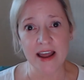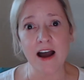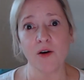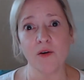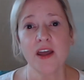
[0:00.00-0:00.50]

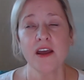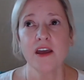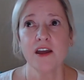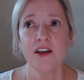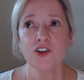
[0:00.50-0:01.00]
Now,
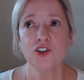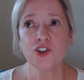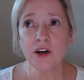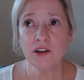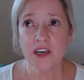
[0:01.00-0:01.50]

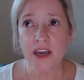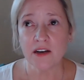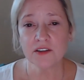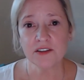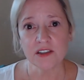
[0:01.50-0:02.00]
Charlie
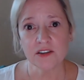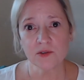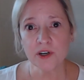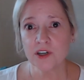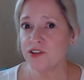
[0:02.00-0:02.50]
Adelson's
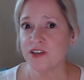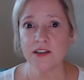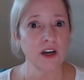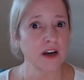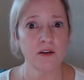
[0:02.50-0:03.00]
lawyer
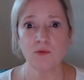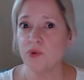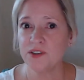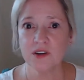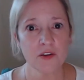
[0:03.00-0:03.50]
said, look,
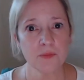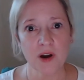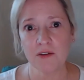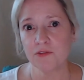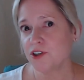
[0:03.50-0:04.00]
we saw the
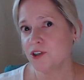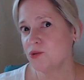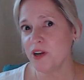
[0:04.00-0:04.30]
proffers.